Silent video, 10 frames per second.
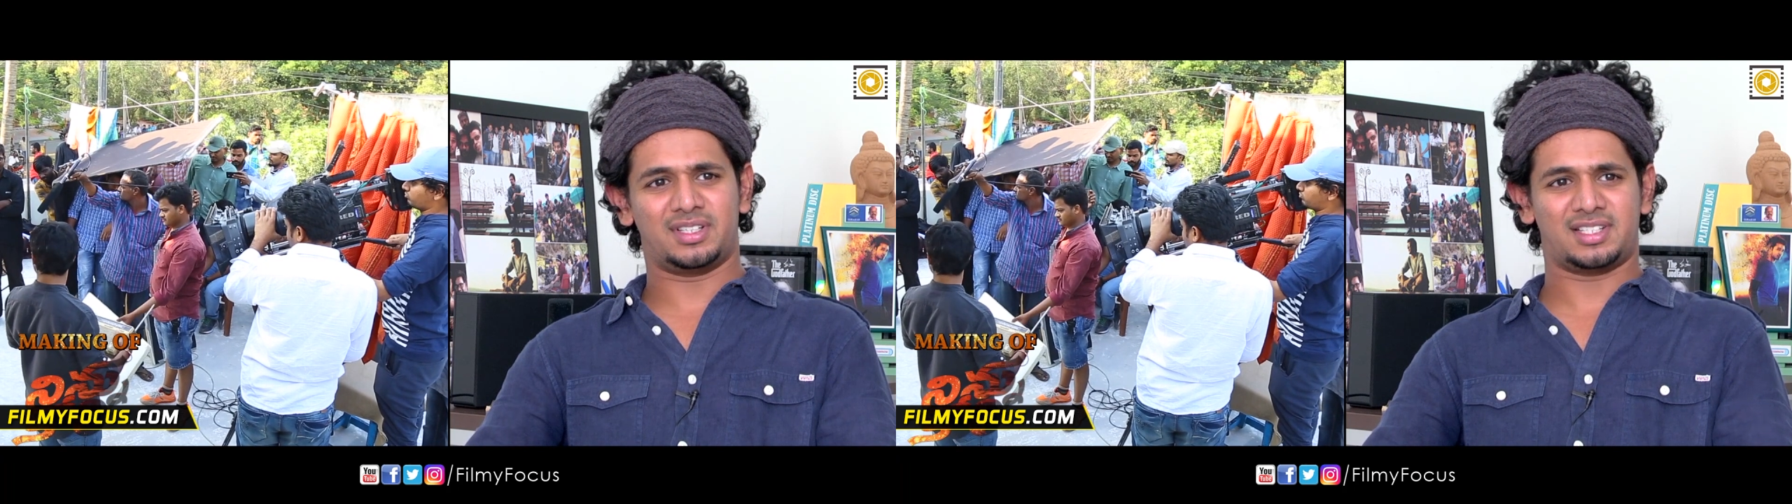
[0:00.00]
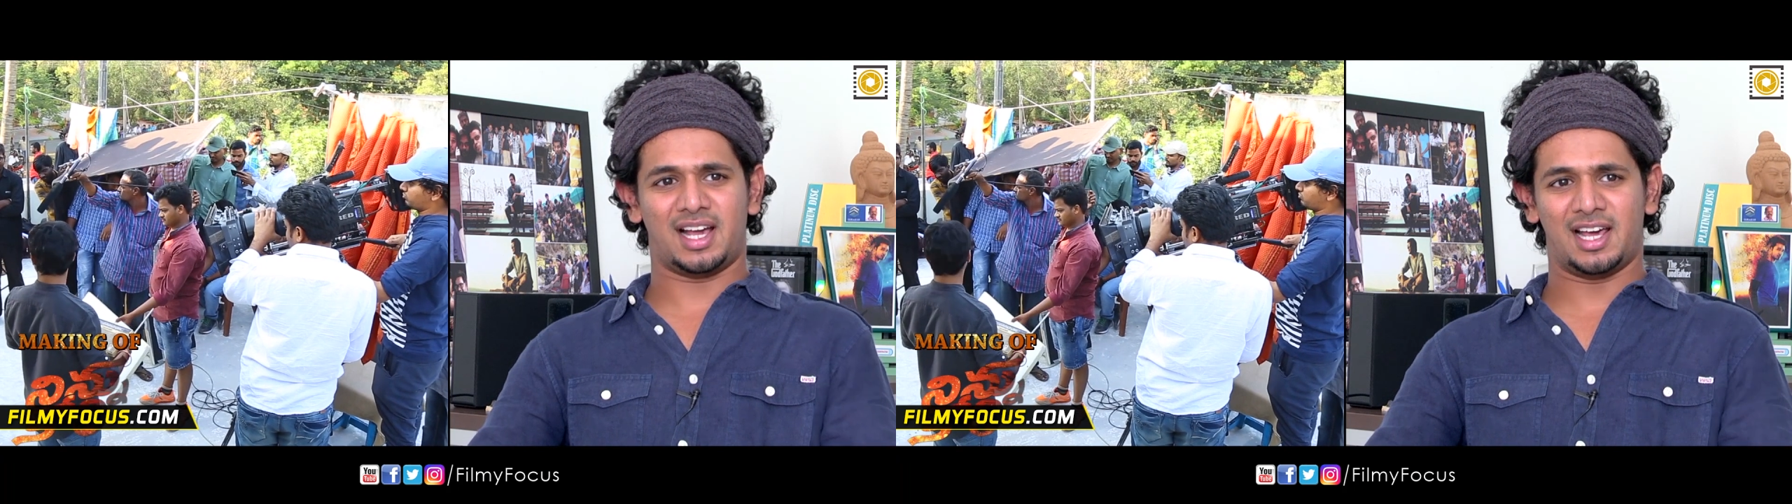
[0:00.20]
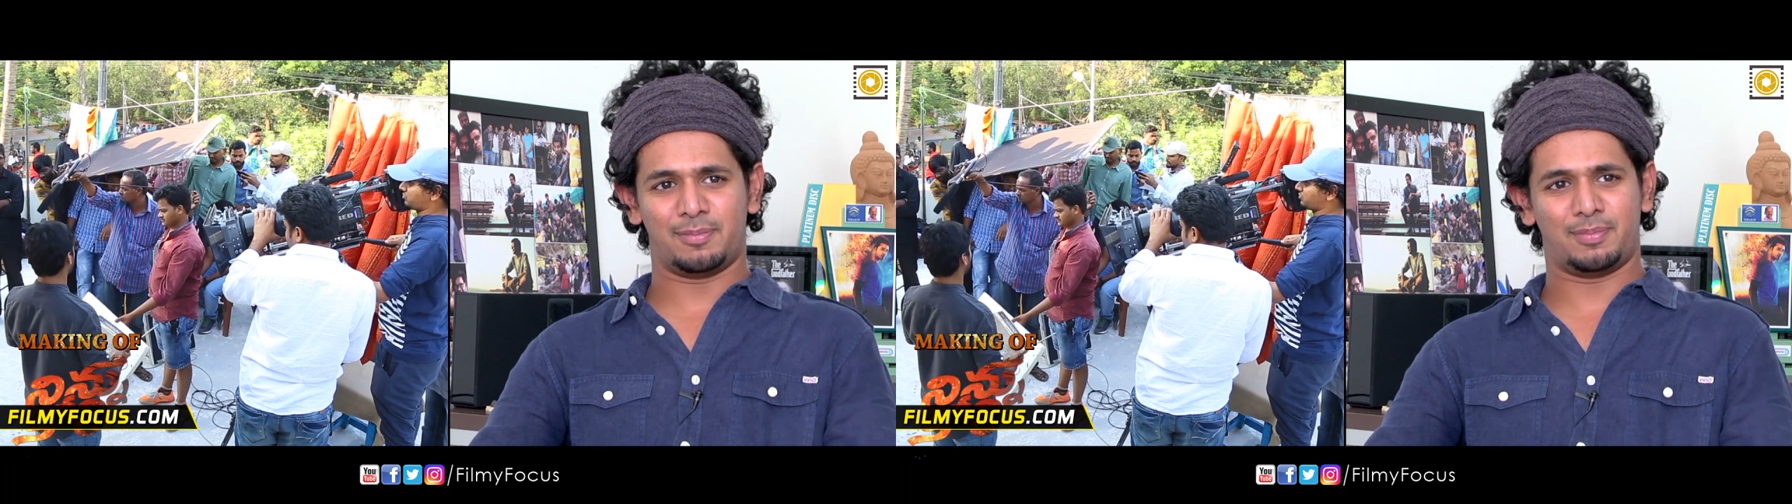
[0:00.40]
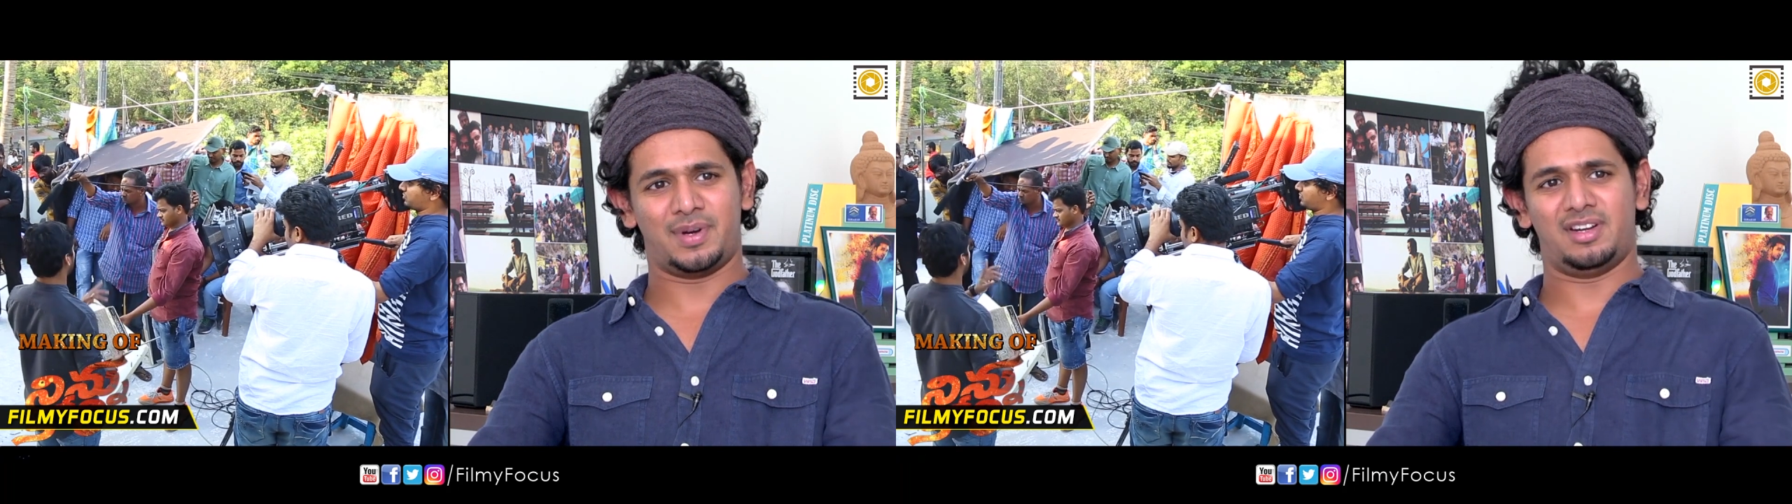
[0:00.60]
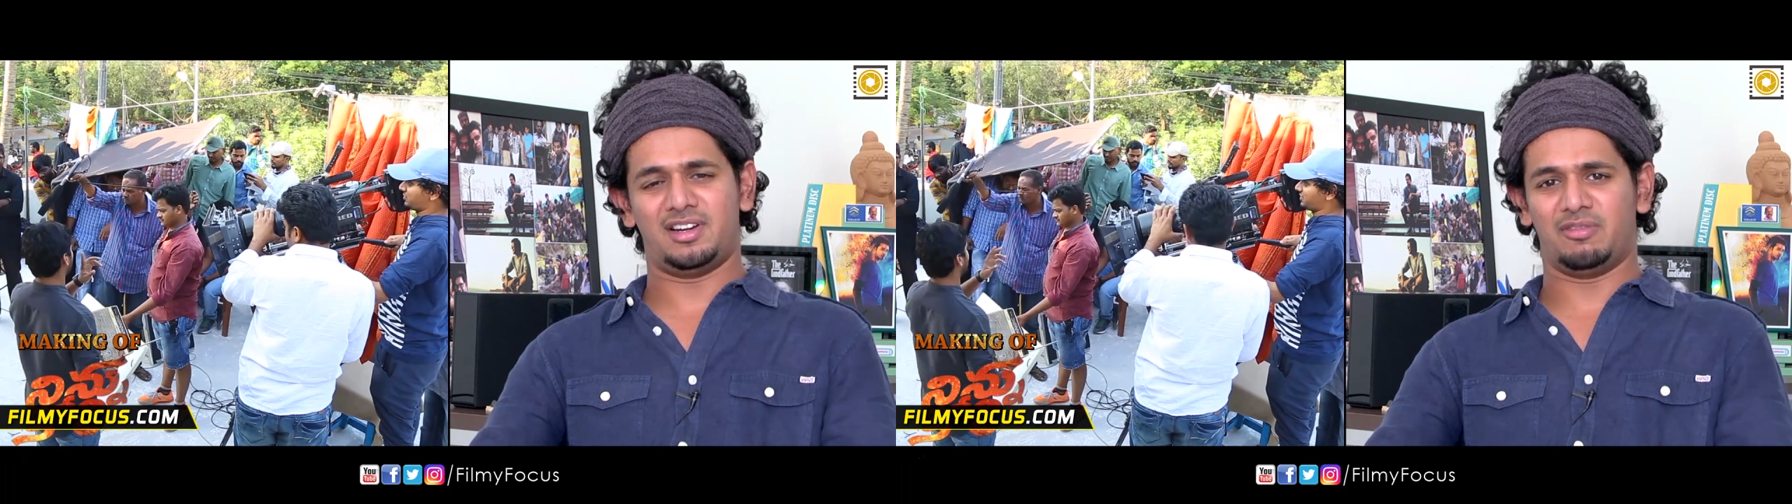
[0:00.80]
sharp
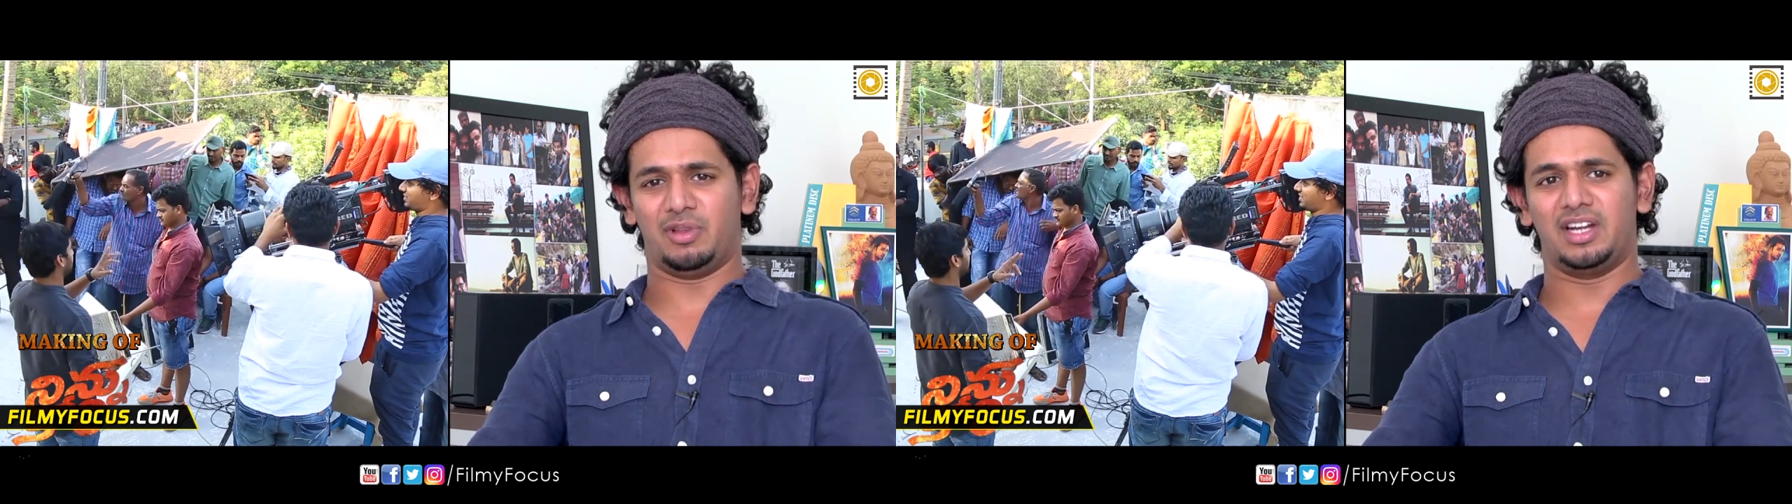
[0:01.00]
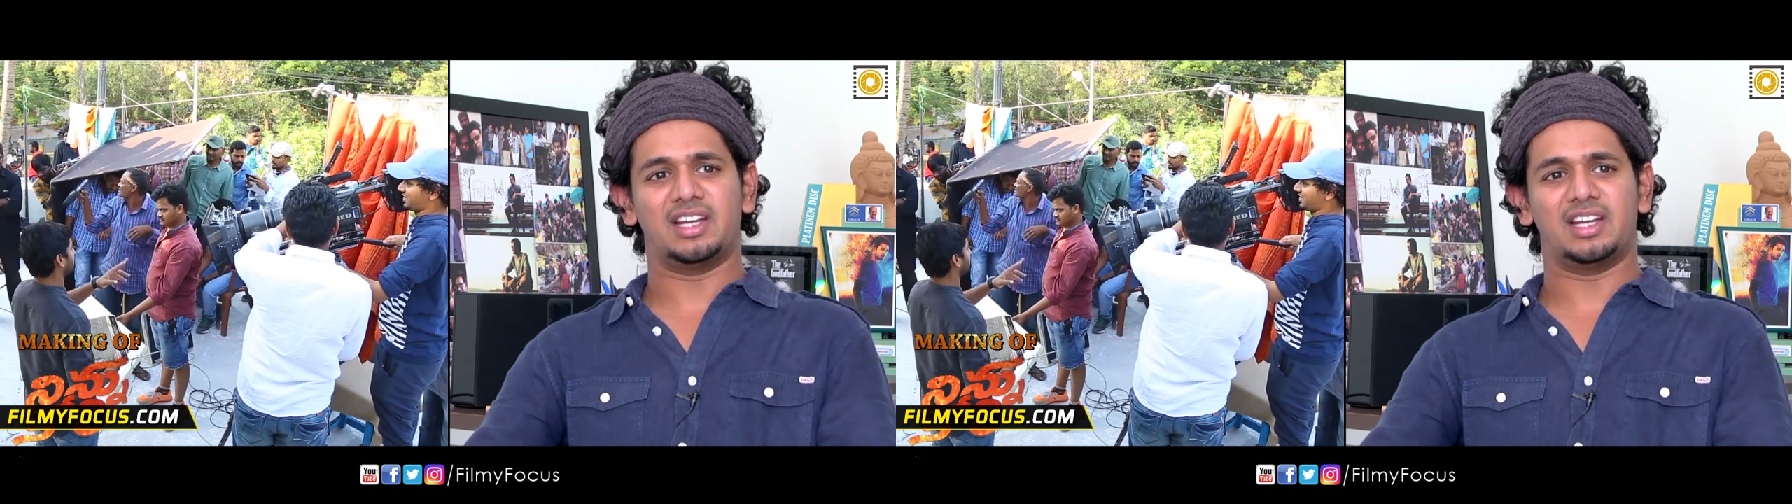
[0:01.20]
and very